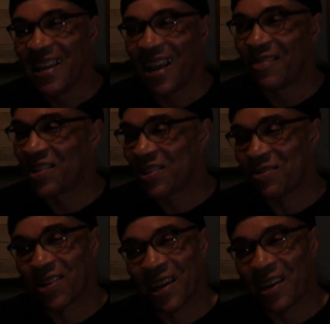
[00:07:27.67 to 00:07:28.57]
If they're in the
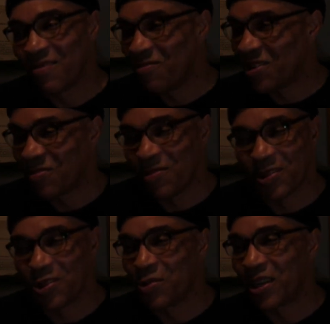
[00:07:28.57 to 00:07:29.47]
right, we'll
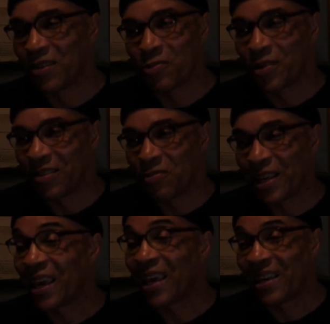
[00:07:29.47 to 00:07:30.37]
do whatever we
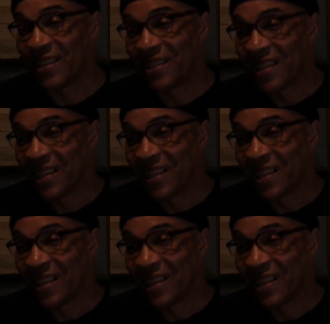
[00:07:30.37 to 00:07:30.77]
can